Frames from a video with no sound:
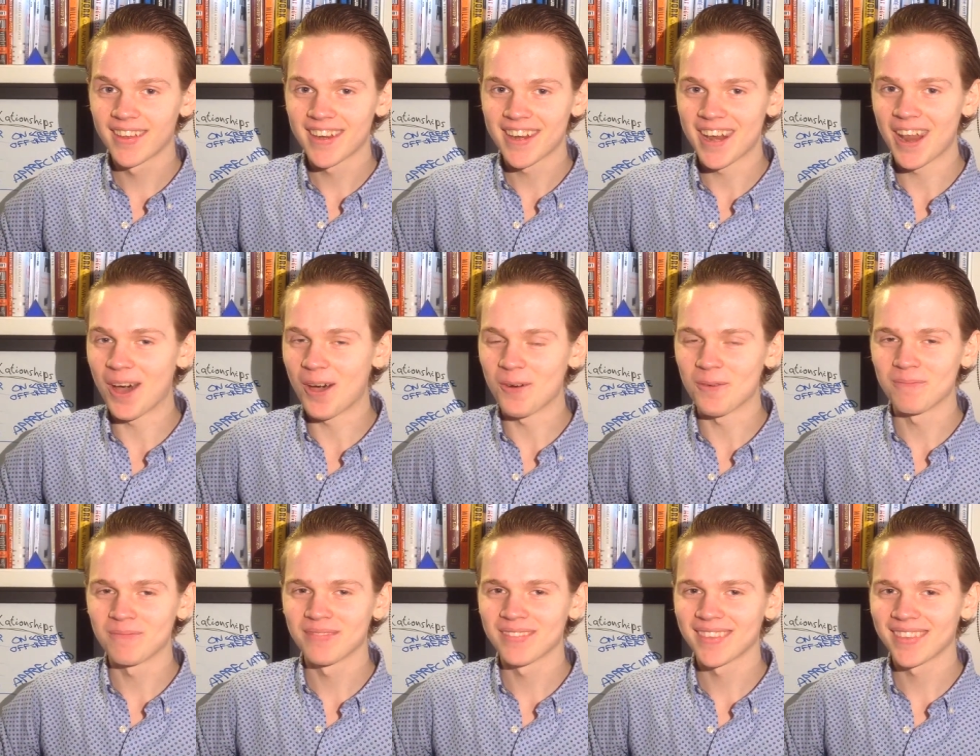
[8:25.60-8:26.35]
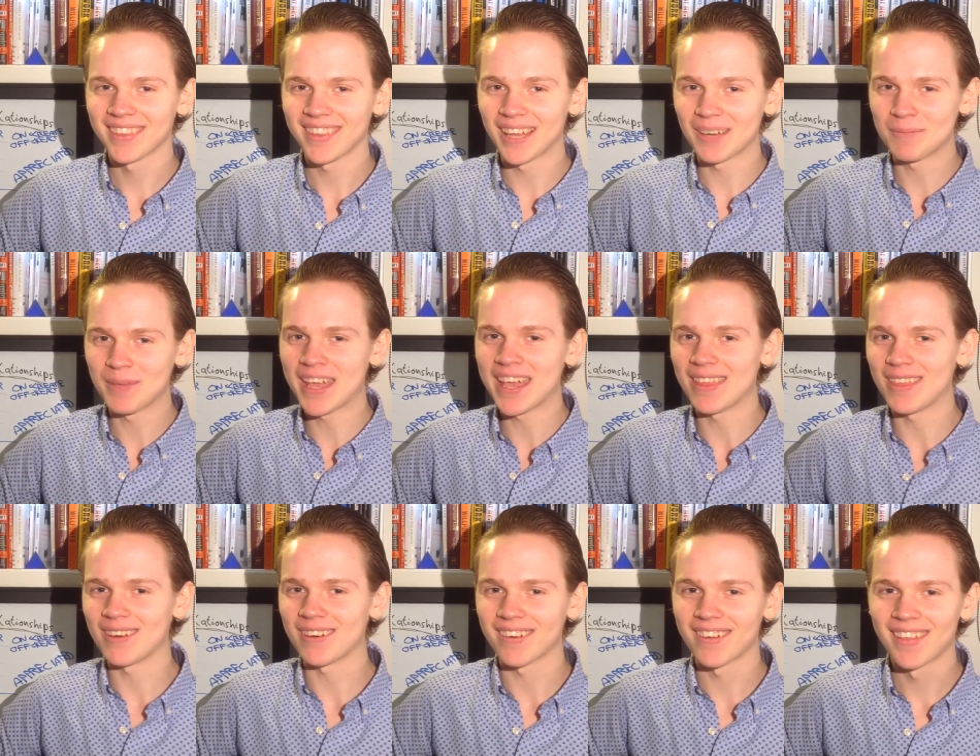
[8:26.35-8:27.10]
No, not me
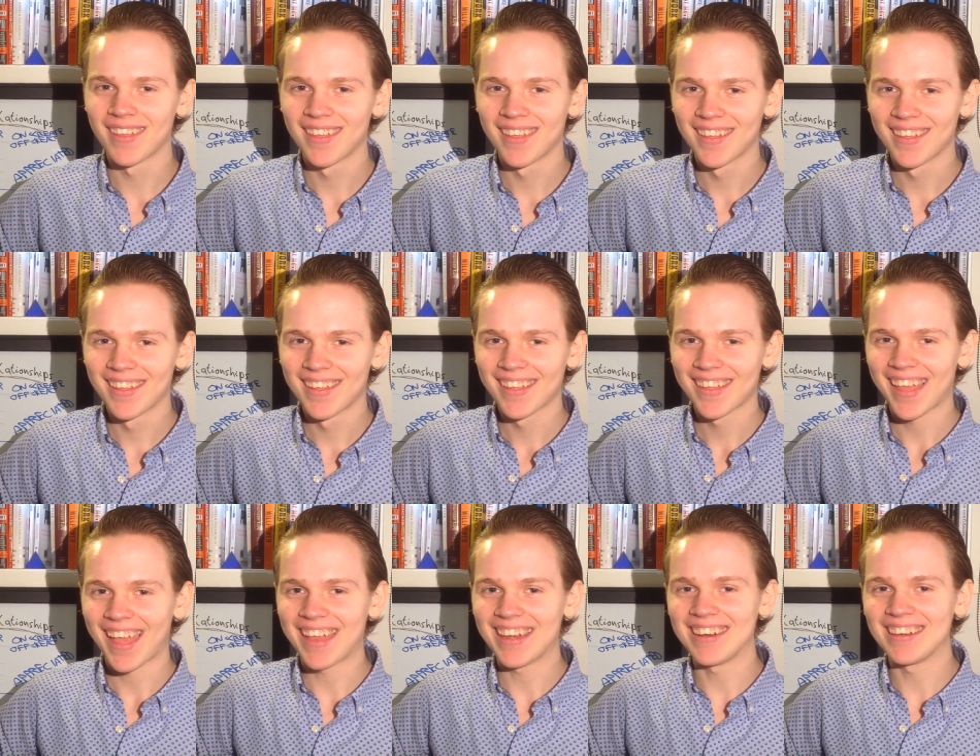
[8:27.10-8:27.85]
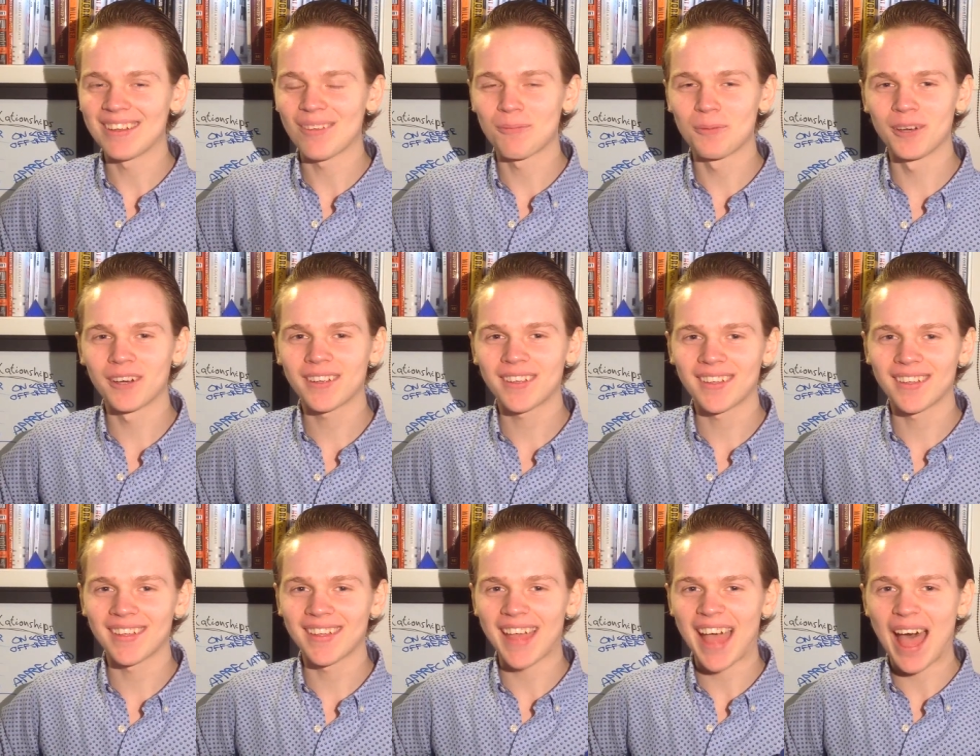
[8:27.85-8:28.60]
either. And in his book,
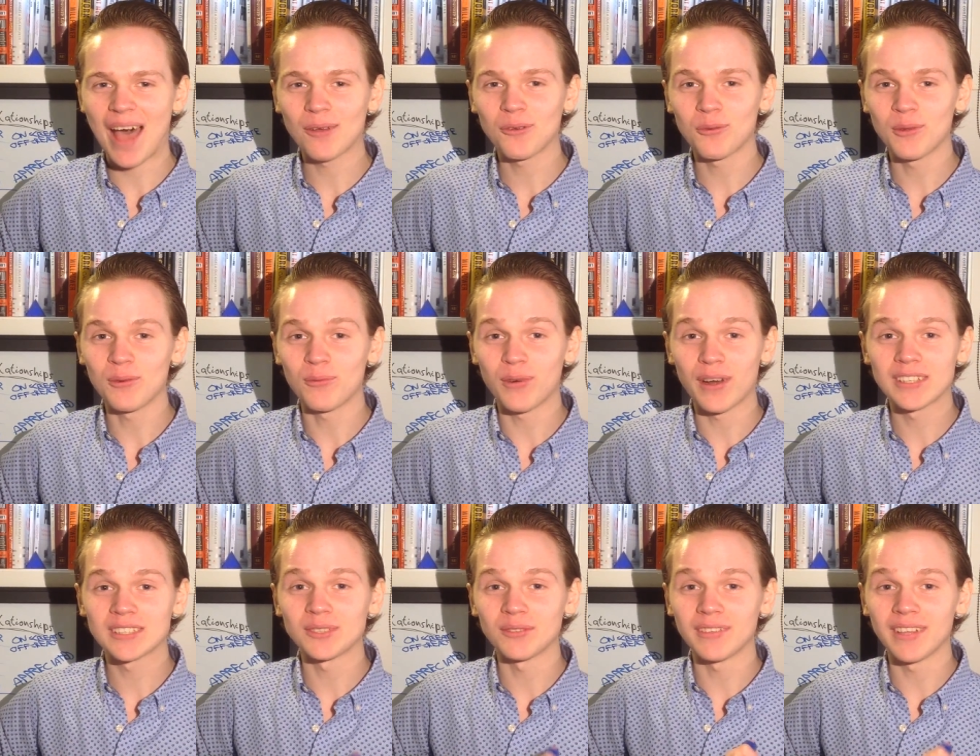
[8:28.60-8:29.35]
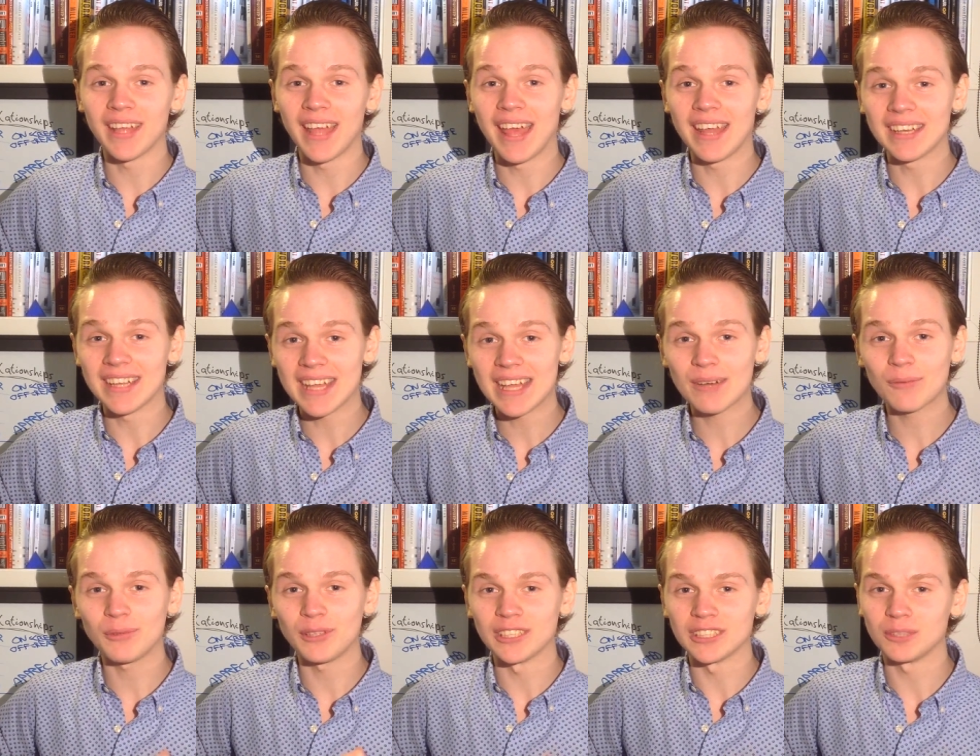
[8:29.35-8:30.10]
How to Win Friends and
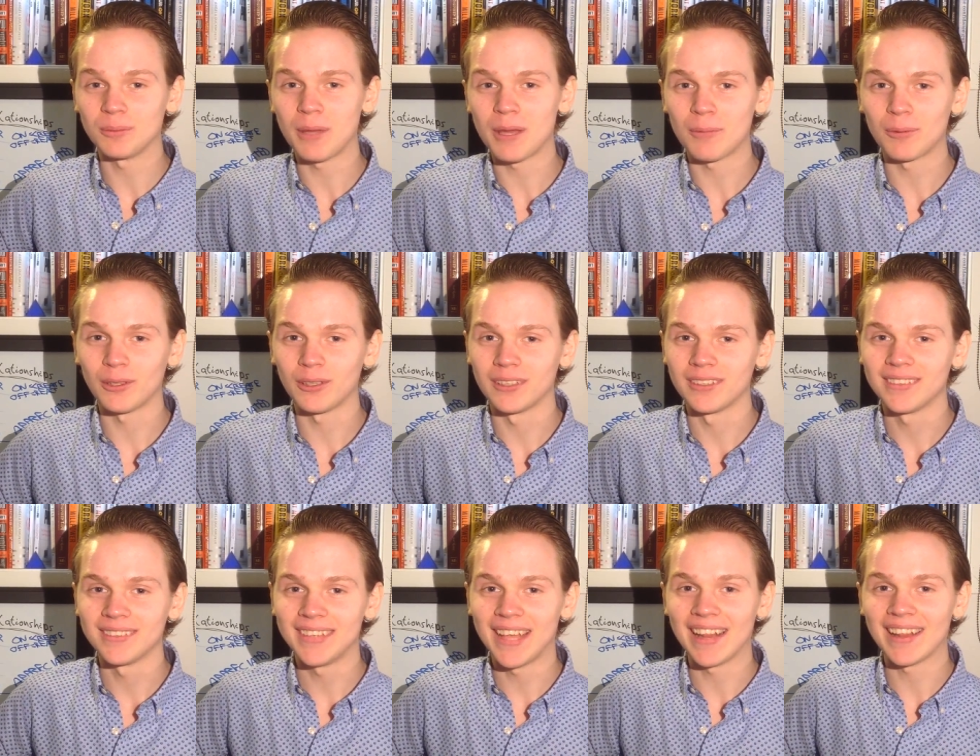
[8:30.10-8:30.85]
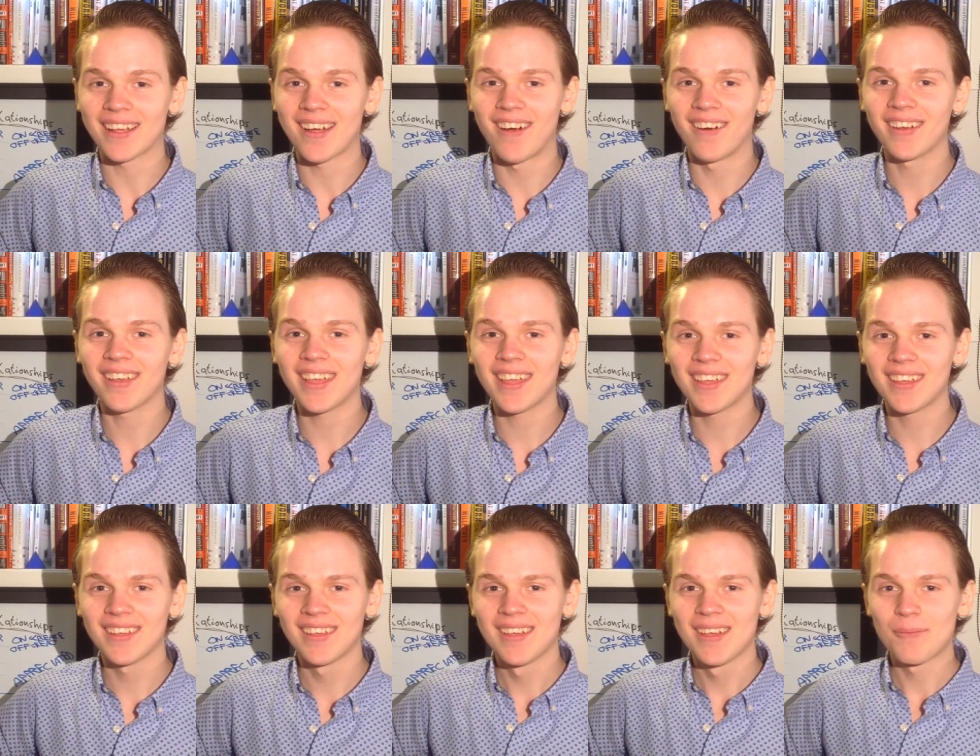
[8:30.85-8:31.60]
Influence People, Dale
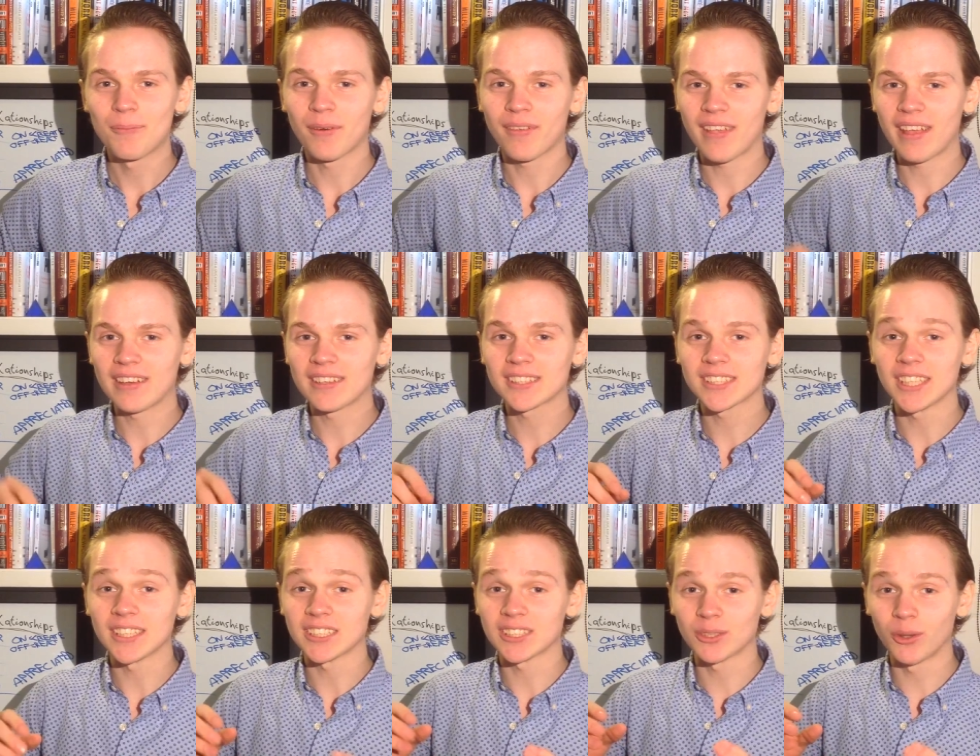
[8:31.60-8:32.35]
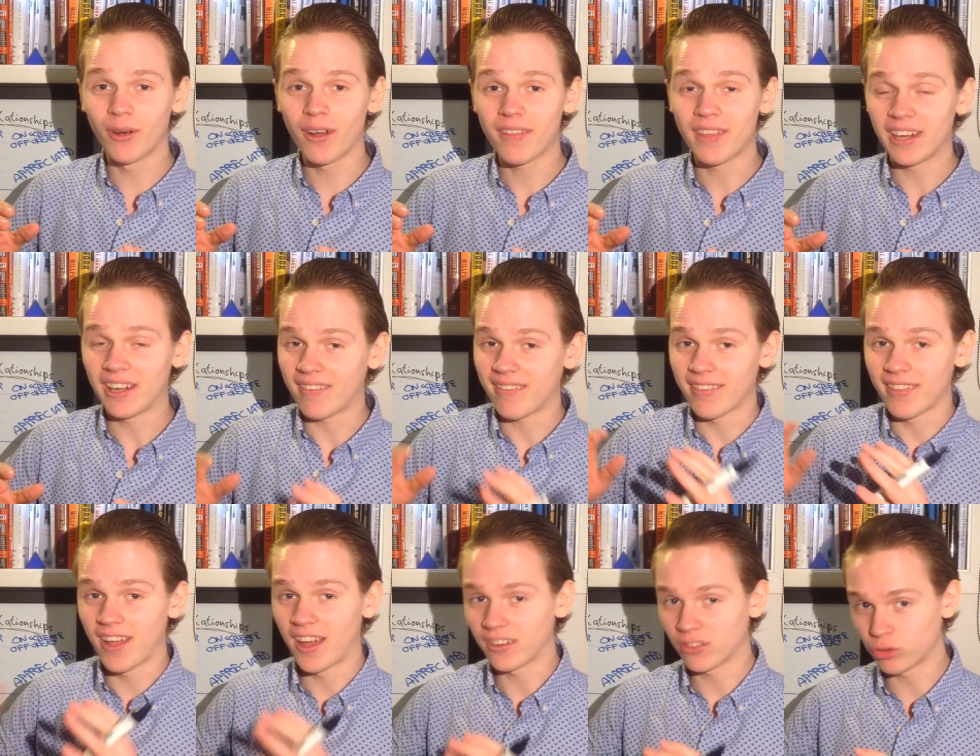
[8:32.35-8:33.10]
Carnegie presents a story that is
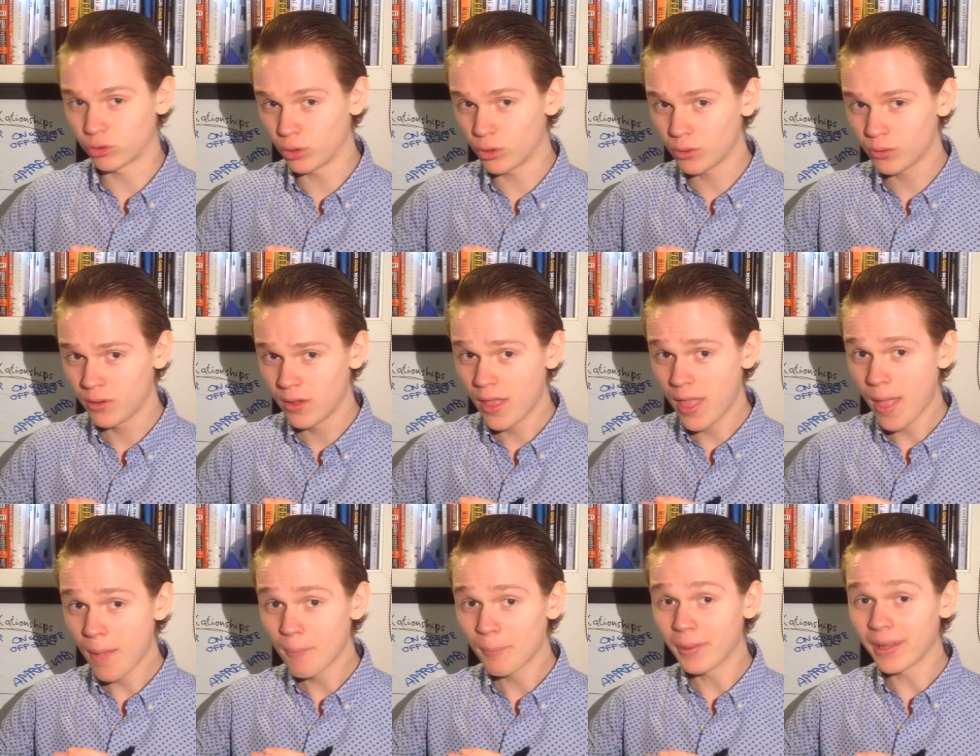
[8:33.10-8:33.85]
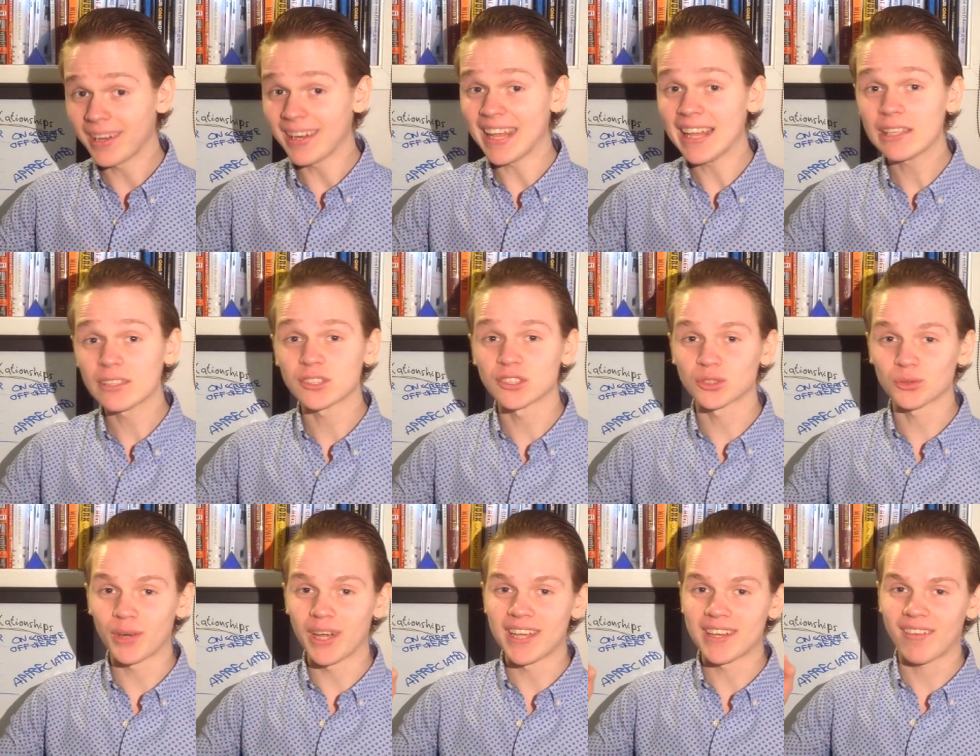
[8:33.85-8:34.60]
not true, but it
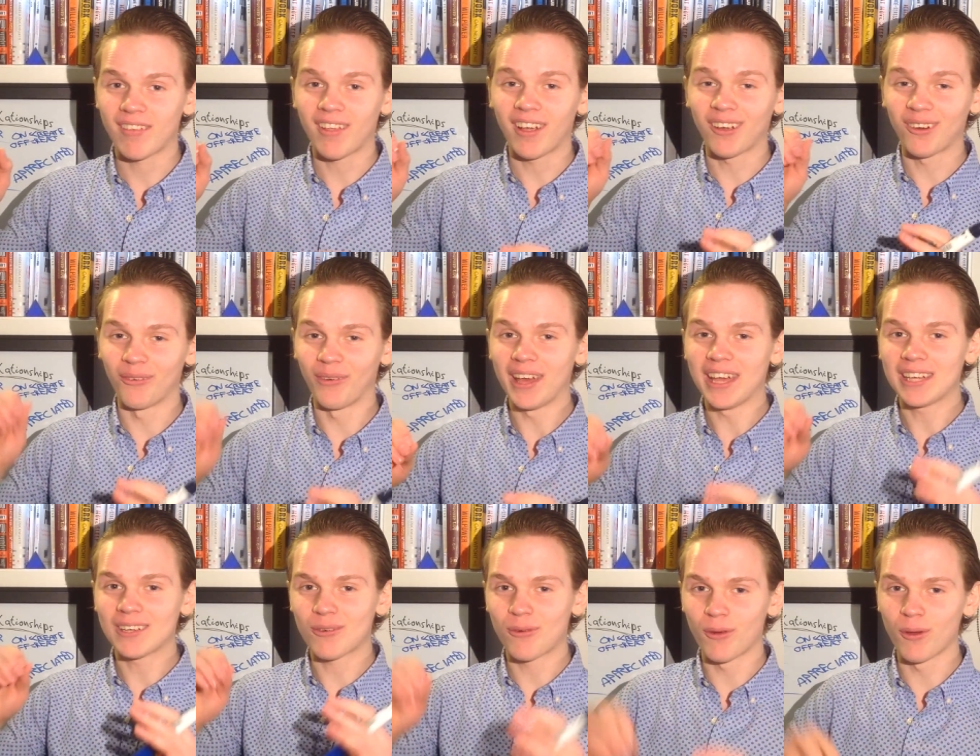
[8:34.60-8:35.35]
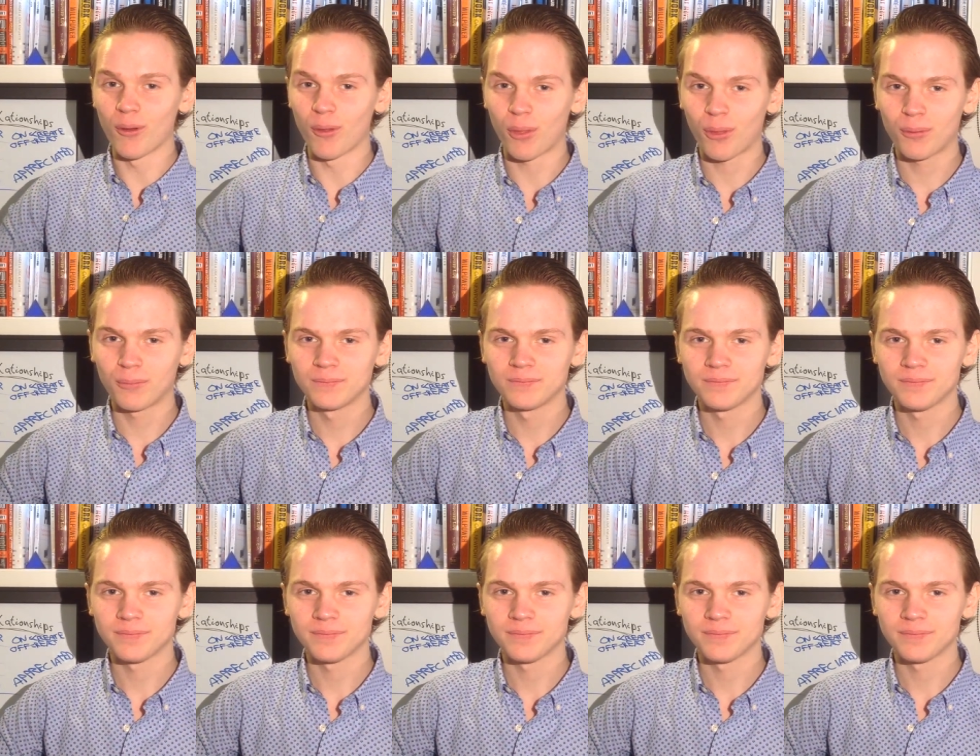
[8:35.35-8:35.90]
illustrates a great truth.